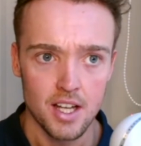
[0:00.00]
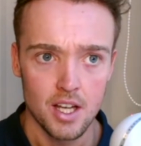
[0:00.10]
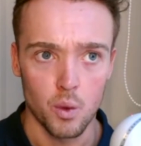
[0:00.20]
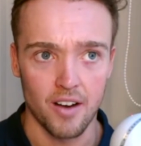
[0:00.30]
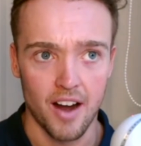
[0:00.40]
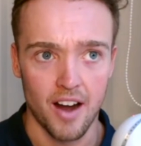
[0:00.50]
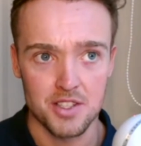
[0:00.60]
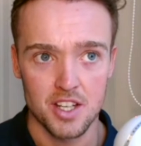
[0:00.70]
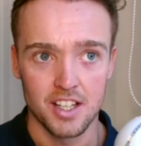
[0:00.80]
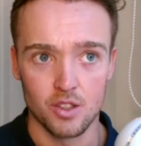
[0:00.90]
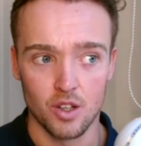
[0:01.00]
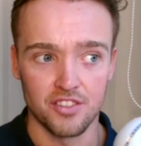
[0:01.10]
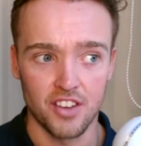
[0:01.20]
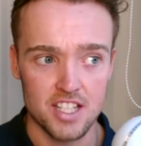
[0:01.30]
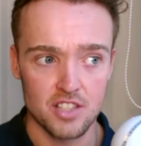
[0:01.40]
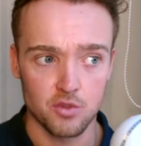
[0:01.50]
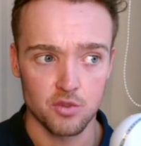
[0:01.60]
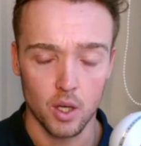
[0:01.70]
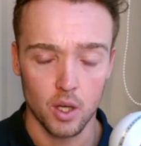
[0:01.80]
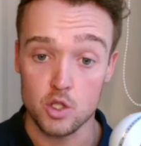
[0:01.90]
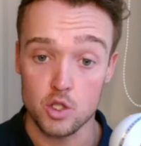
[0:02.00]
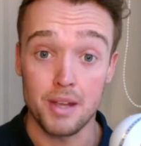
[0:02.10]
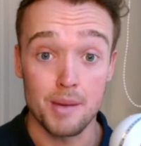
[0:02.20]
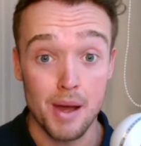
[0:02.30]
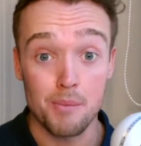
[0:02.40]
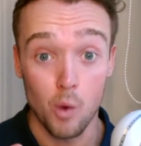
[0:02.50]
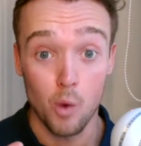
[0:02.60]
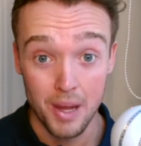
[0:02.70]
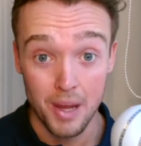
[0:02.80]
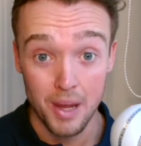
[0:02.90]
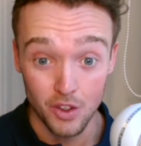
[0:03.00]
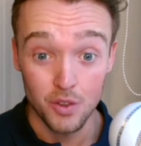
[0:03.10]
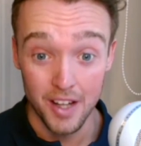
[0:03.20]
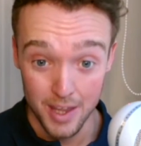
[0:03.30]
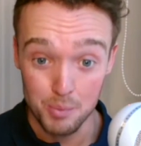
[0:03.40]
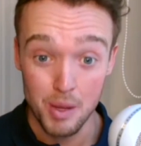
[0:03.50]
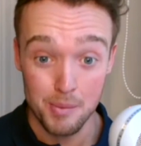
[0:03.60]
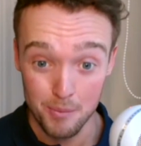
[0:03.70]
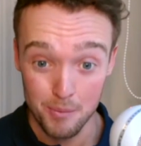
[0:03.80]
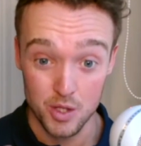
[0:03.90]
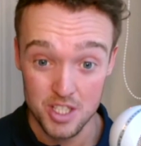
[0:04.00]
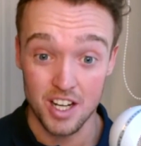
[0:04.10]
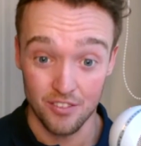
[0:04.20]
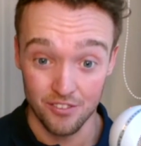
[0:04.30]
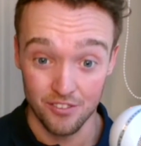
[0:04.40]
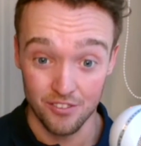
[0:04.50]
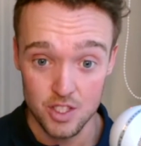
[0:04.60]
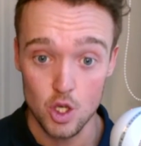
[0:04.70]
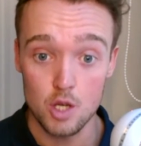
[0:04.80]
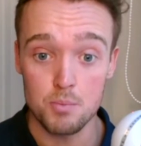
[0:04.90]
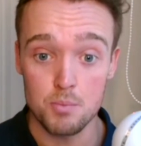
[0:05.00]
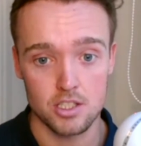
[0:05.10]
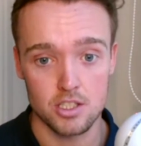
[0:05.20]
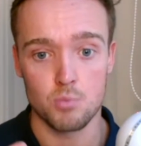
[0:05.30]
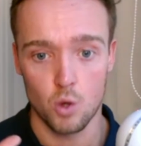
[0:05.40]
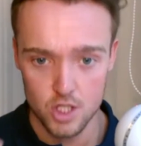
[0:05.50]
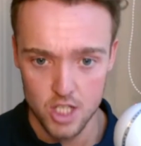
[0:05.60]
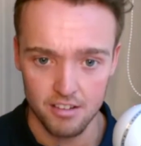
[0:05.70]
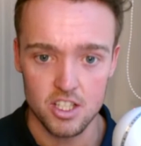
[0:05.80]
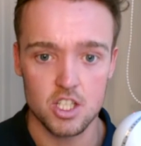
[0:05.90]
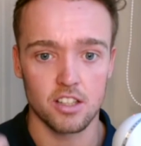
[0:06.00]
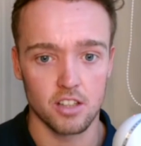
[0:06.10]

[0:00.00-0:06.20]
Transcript: Whereas the reflective work, which will be a bit more painful and there'll be a bit more discomfort to do because it's more challenging,